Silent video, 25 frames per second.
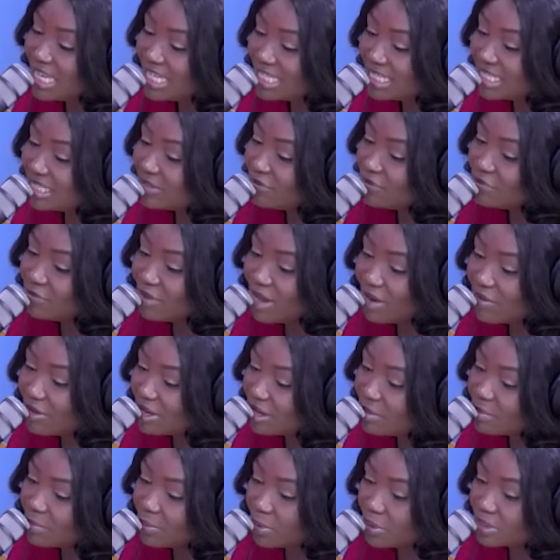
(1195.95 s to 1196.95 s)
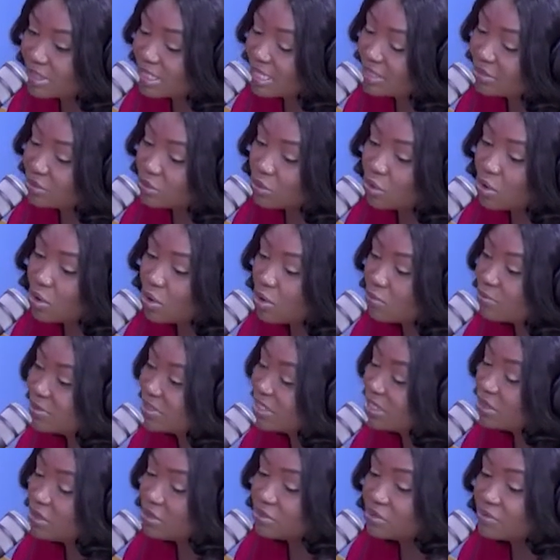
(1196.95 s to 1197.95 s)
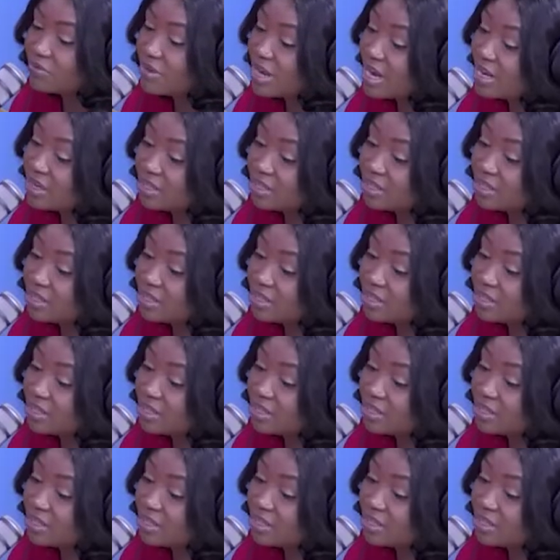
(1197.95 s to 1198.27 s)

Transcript: It is very important you come with a lot of